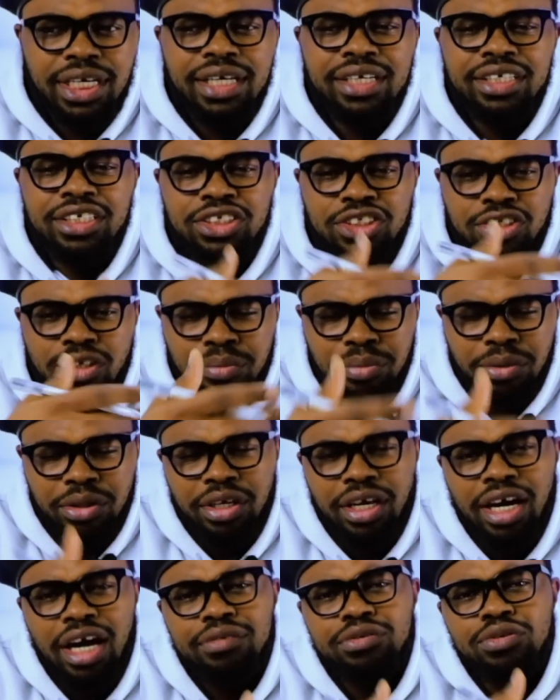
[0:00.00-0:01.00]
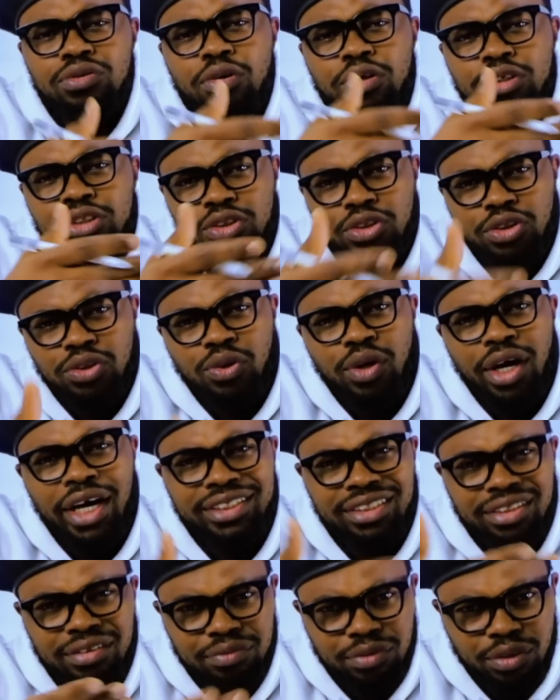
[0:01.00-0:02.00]
And this is something you have to also know
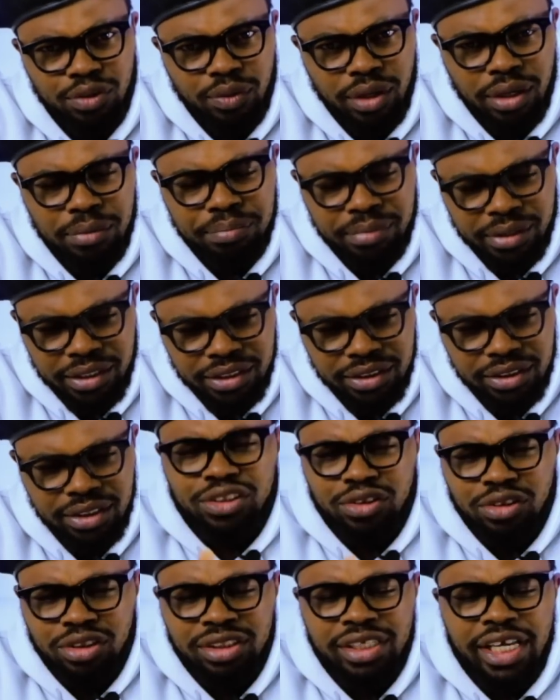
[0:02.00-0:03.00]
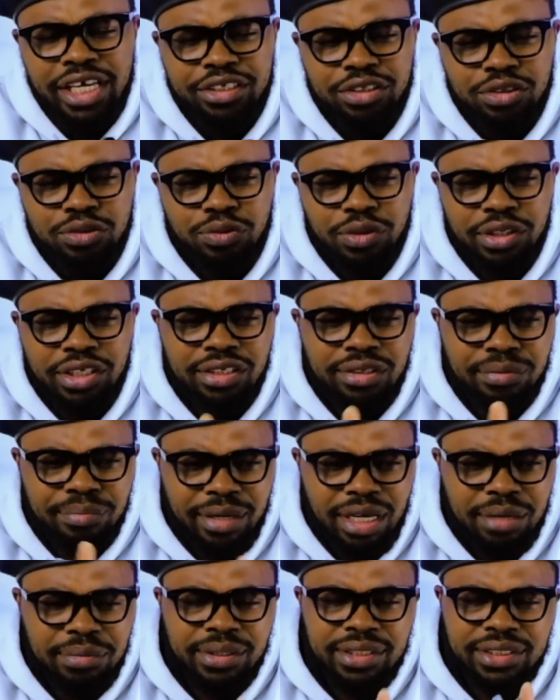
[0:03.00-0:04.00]
as a viewer, please. Just like you read in the
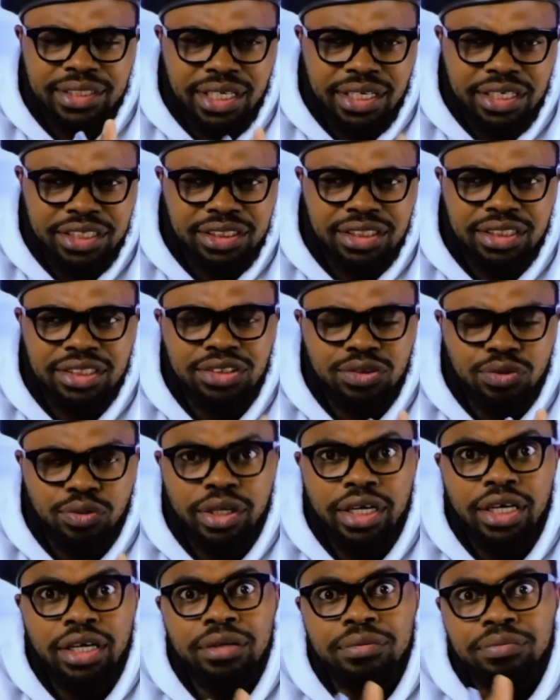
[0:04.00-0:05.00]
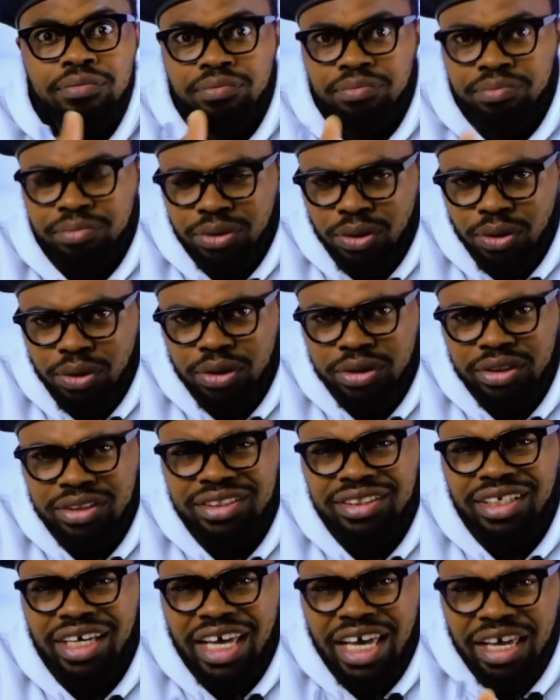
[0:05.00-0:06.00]
Bible in Galatians, where Paul
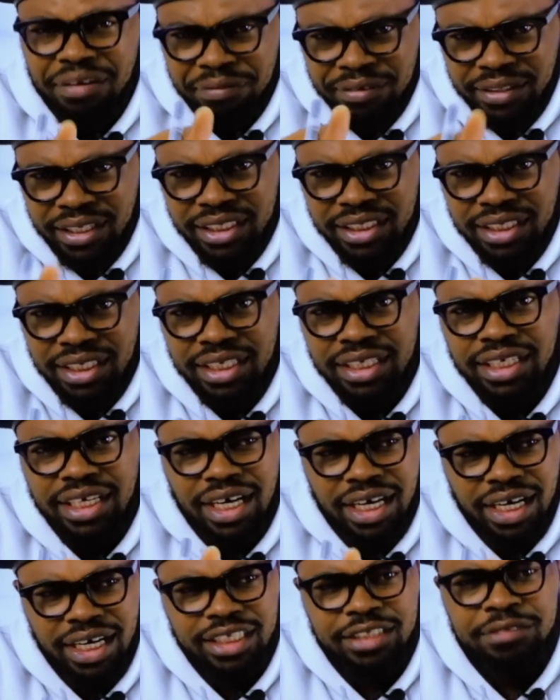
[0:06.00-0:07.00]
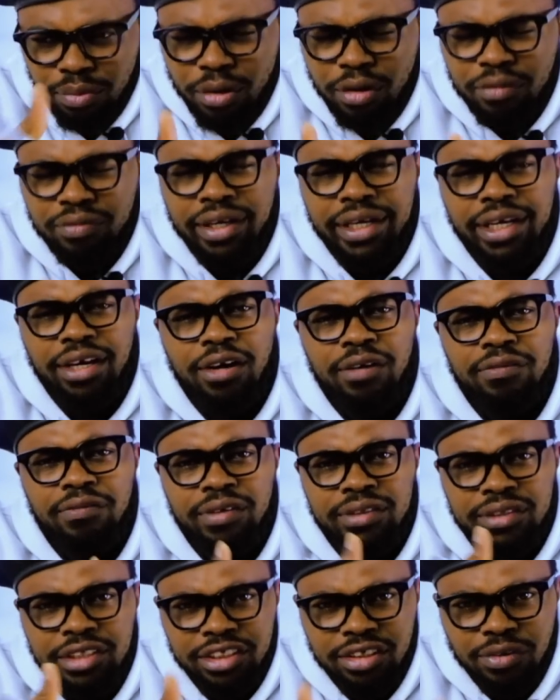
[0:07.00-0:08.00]
evidently had more of like a
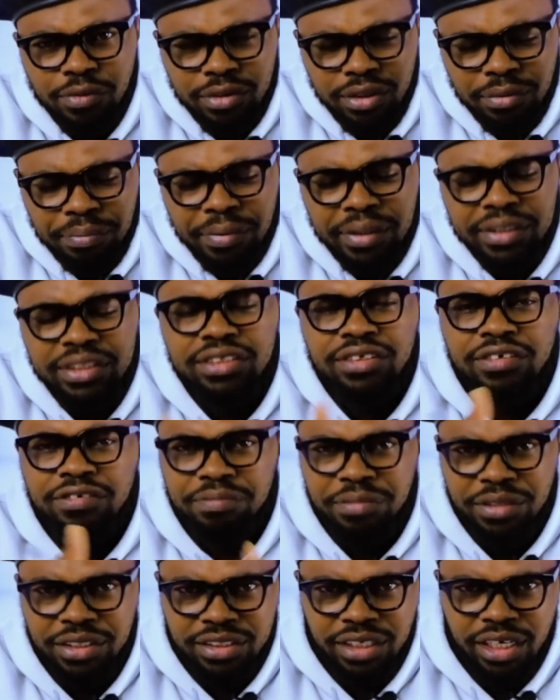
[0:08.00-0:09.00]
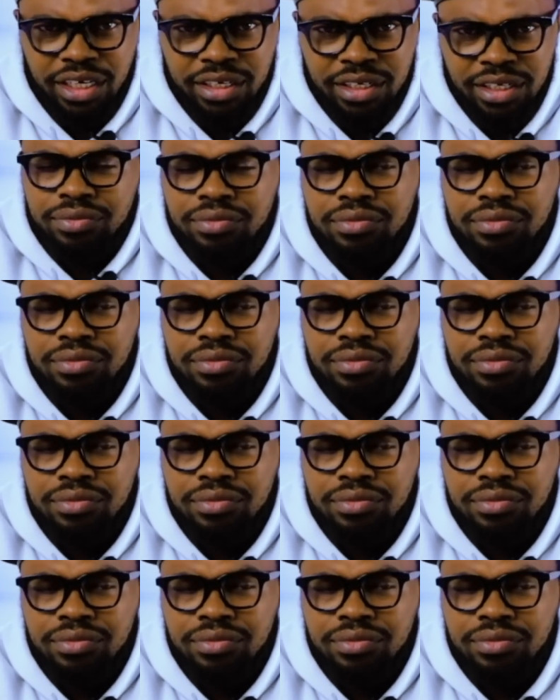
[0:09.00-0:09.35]
confrontation with the person of Peter.